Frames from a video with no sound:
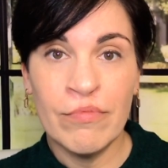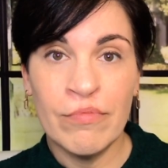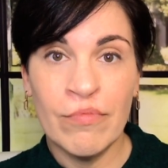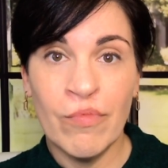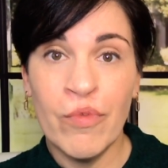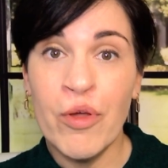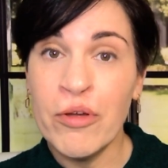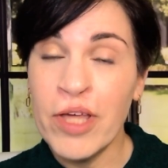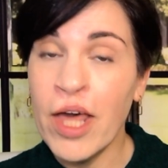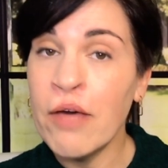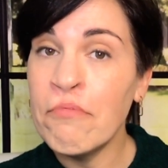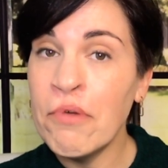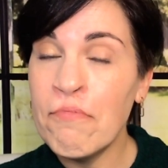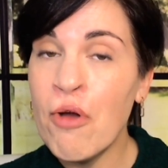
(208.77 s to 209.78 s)
There can be
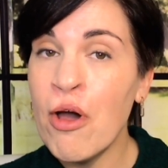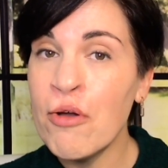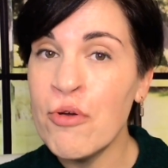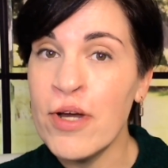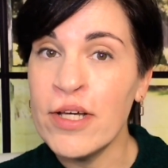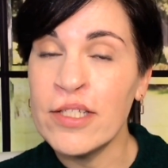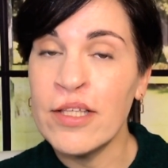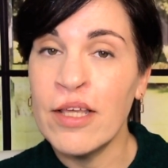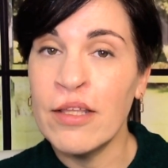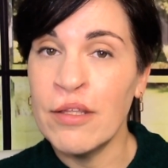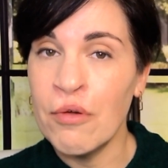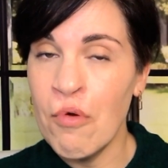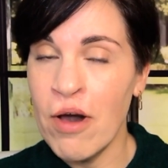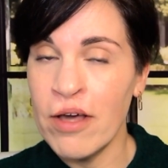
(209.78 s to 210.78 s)
progress in the
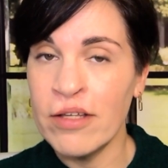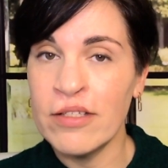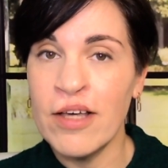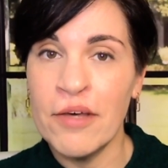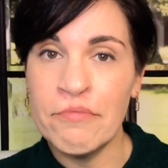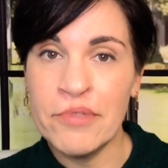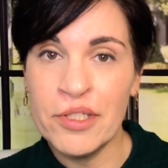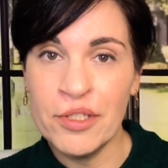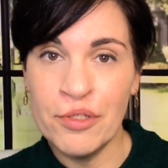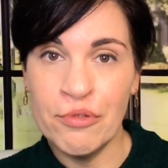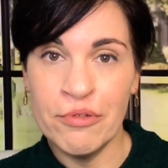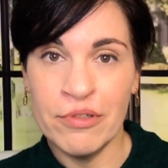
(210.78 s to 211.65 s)
quiet times too.